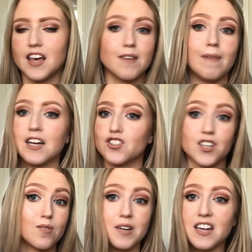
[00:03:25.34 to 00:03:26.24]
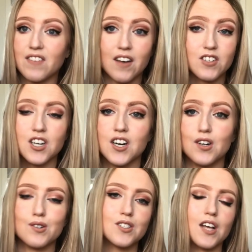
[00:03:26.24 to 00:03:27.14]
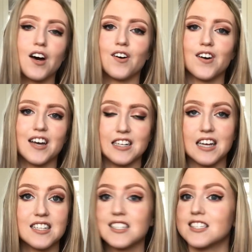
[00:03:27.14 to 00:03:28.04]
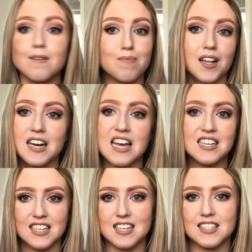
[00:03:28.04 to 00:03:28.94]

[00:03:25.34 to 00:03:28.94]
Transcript: my instructor wouldn't even have to know. So it's simple and easy as